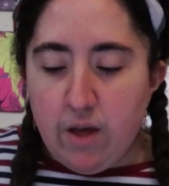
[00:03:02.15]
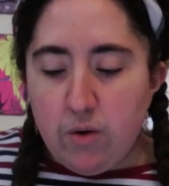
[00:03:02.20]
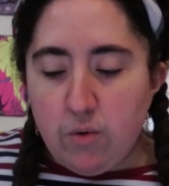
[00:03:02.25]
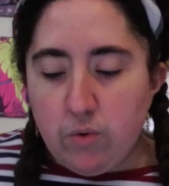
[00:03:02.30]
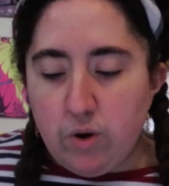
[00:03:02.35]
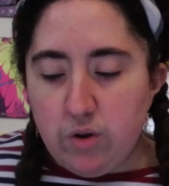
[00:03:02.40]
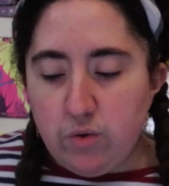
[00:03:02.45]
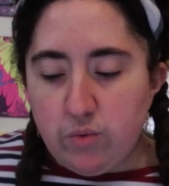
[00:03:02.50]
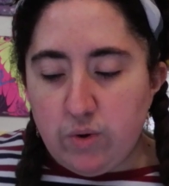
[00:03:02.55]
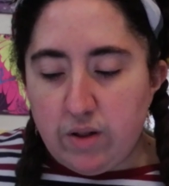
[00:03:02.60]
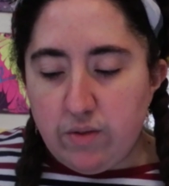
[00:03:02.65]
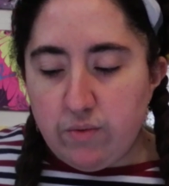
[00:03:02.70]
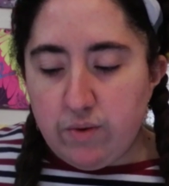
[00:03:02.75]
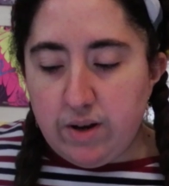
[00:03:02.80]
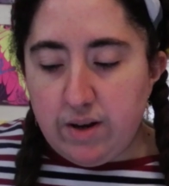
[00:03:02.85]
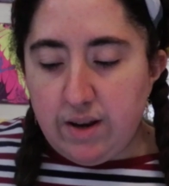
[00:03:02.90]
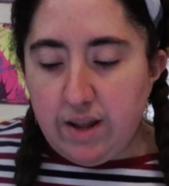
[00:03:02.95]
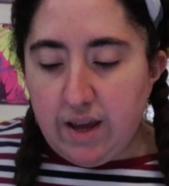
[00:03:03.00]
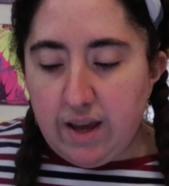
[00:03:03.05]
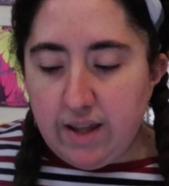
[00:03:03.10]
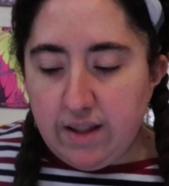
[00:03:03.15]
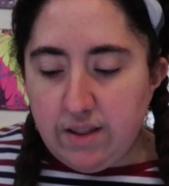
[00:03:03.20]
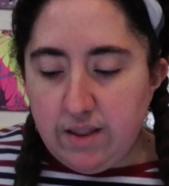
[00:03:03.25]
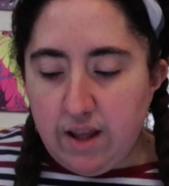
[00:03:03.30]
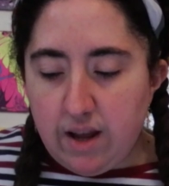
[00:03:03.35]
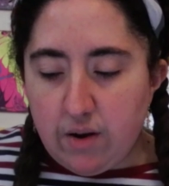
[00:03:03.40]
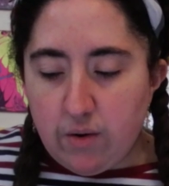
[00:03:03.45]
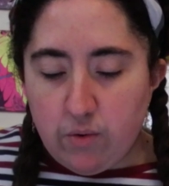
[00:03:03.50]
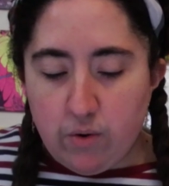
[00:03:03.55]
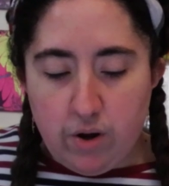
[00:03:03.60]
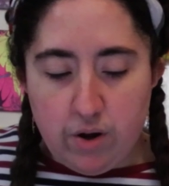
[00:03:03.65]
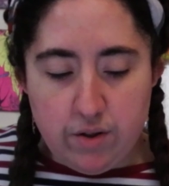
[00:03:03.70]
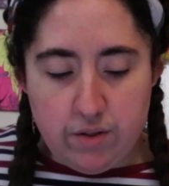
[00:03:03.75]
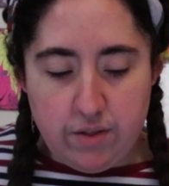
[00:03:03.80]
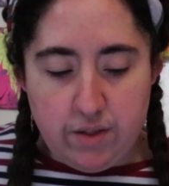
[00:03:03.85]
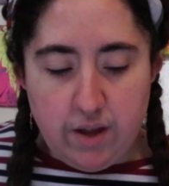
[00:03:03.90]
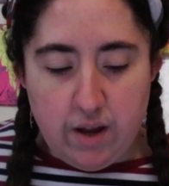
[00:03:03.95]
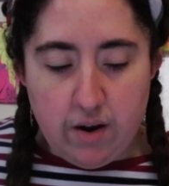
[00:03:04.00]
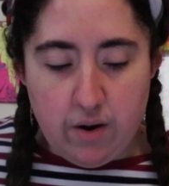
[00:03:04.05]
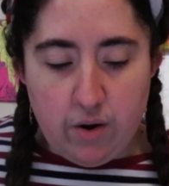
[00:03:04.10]
which was renamed the
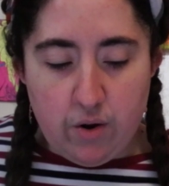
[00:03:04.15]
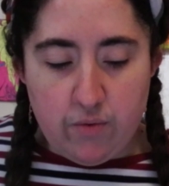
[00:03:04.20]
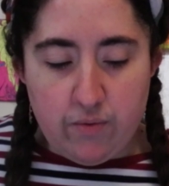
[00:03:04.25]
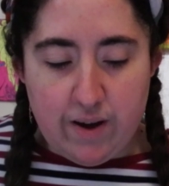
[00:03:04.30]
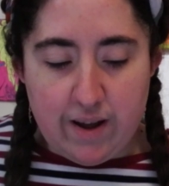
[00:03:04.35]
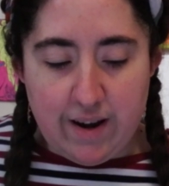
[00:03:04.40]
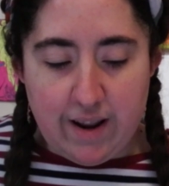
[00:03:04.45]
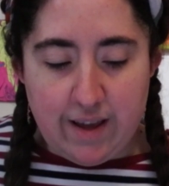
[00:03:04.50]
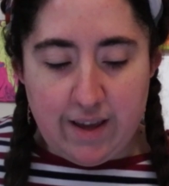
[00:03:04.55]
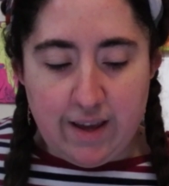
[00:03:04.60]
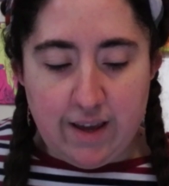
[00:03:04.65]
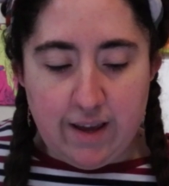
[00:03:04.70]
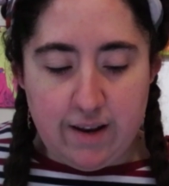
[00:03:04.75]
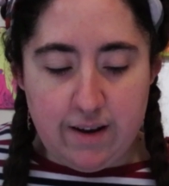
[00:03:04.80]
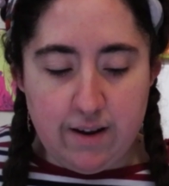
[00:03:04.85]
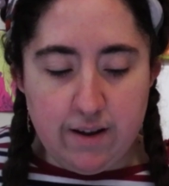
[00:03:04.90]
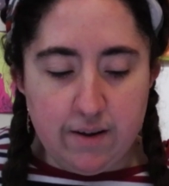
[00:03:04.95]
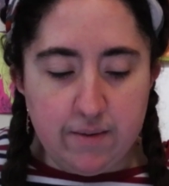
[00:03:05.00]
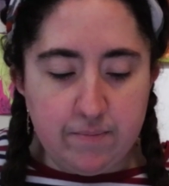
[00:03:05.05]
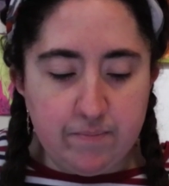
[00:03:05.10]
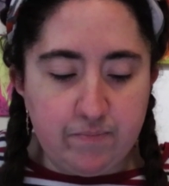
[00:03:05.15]
Crozier of Anahid.